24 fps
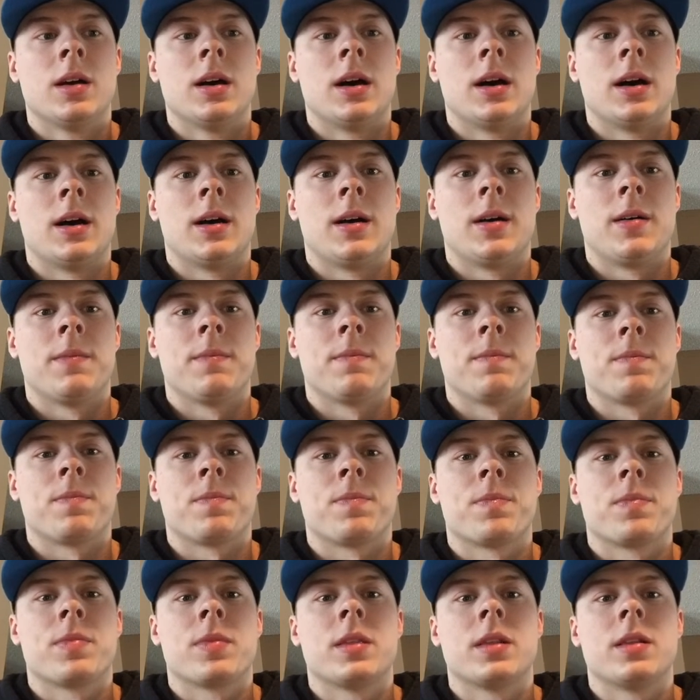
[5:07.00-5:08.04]

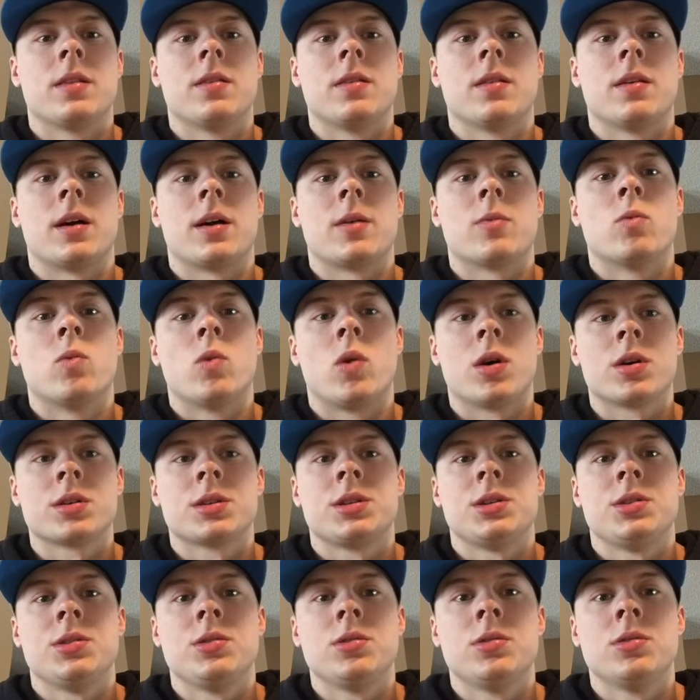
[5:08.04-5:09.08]
I want
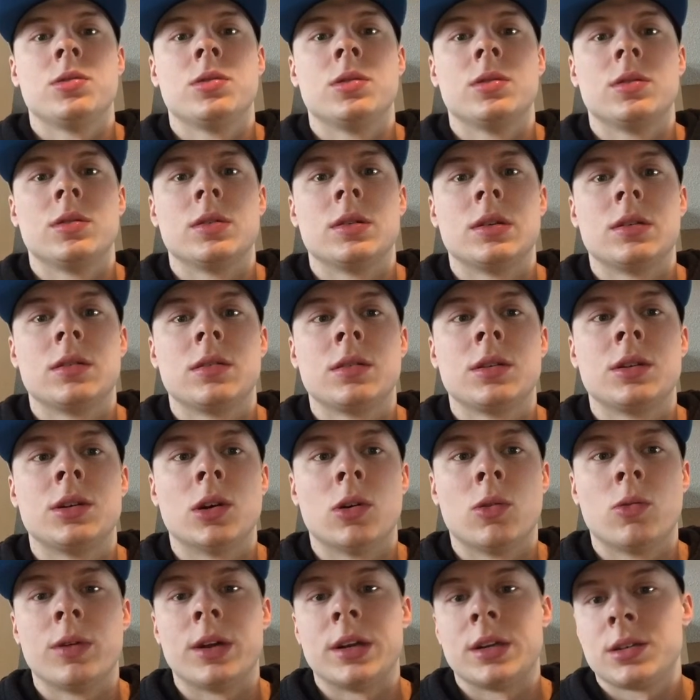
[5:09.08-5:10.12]
to
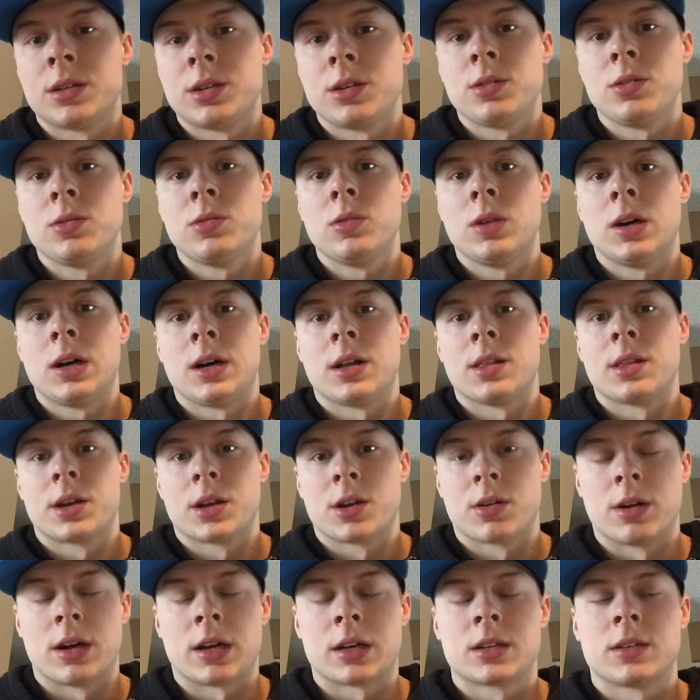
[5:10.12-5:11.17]
go into the
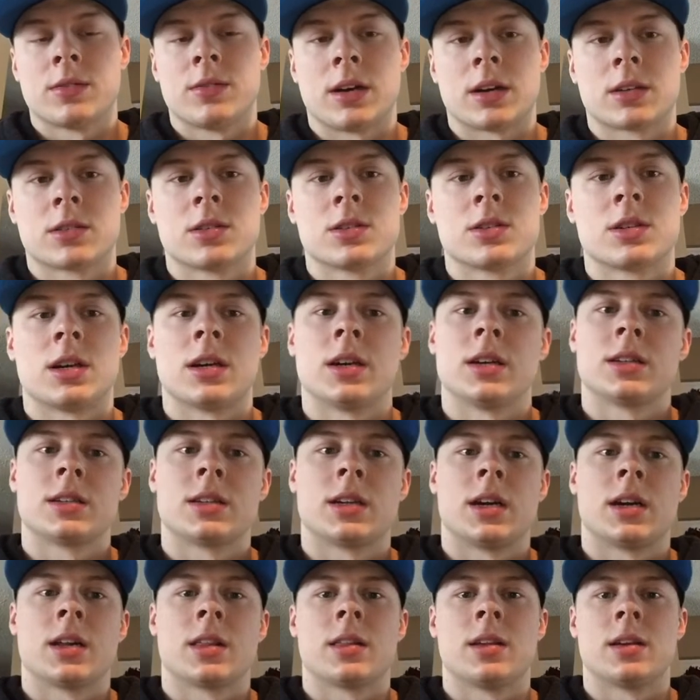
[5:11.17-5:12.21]
corrective exercise
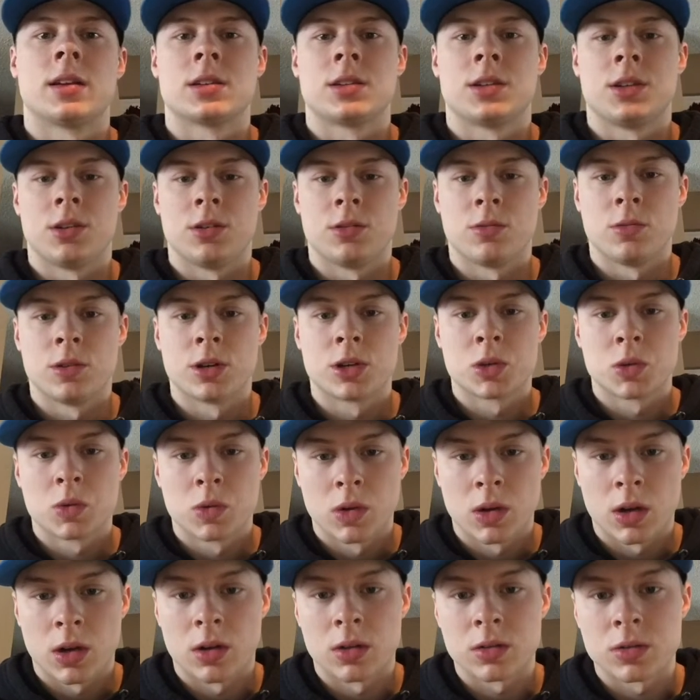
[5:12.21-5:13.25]
side of things too, which will
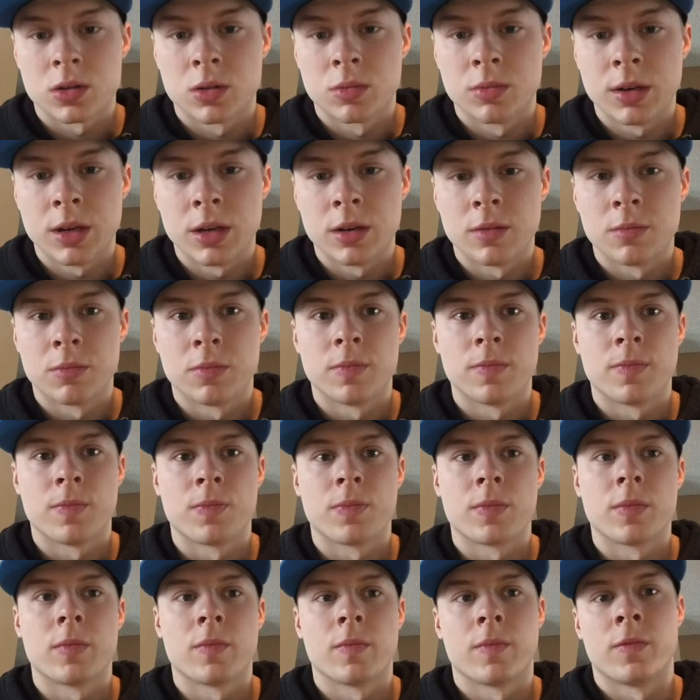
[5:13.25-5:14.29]
also be a
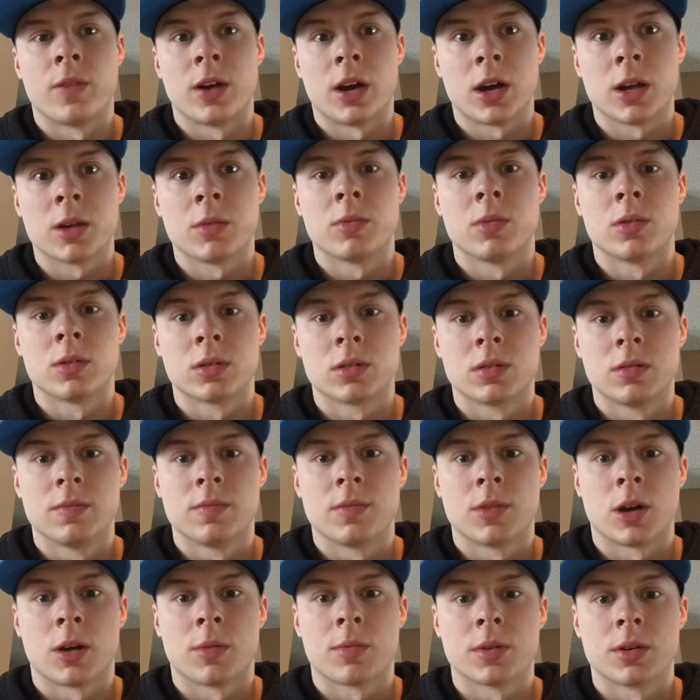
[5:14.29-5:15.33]
valuable
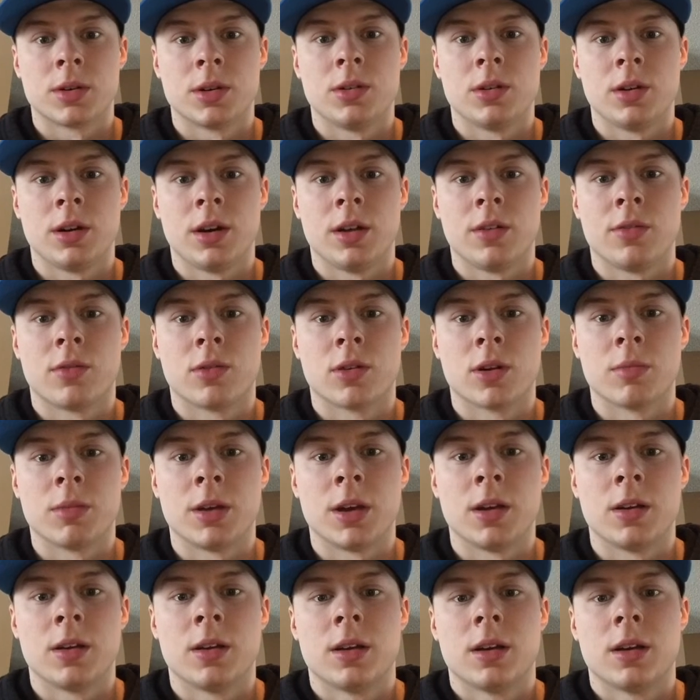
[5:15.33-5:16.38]
opportunity for me.